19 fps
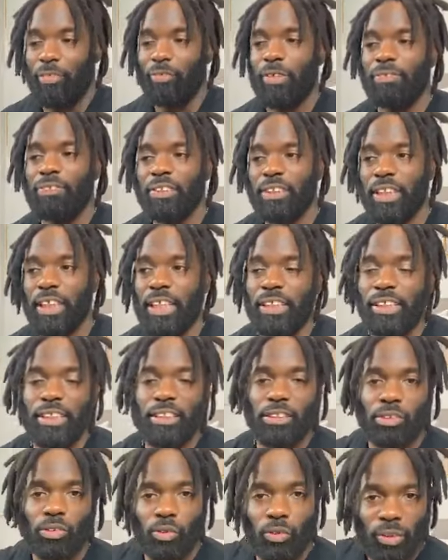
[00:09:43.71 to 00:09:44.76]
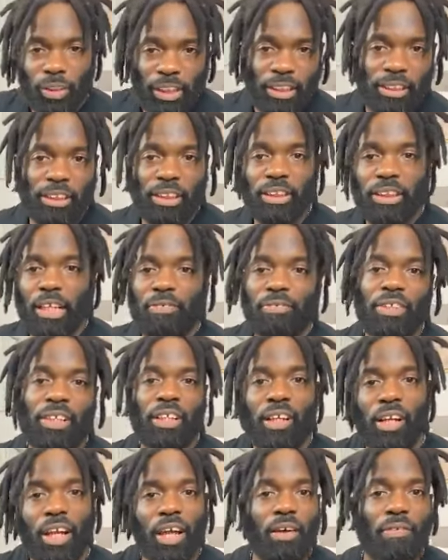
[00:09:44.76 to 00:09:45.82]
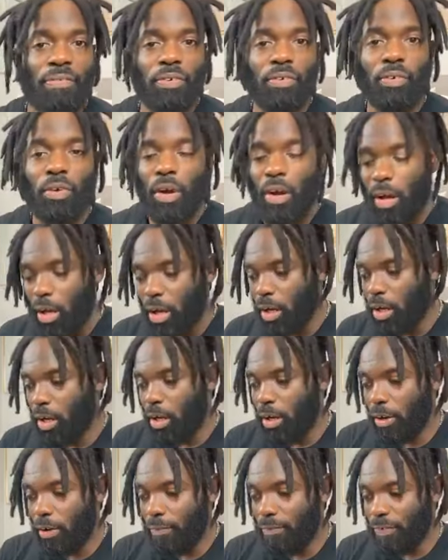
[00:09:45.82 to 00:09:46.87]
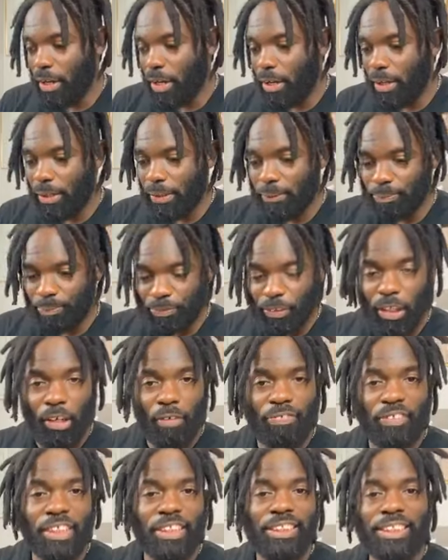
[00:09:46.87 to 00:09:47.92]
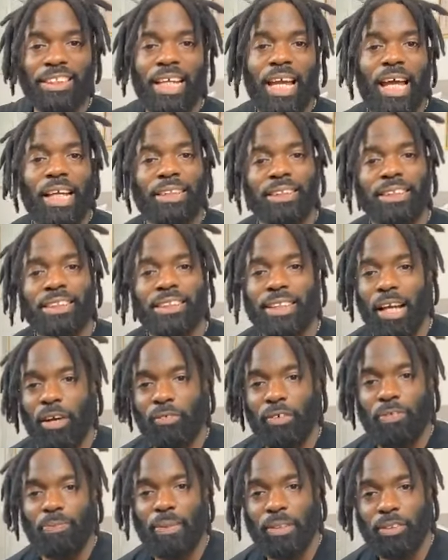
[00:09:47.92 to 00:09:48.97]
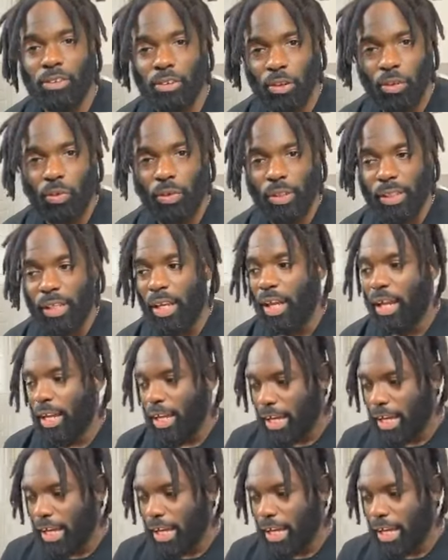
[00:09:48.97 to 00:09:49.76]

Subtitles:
And we've seen this through each and every level of these challenges that we've been doing.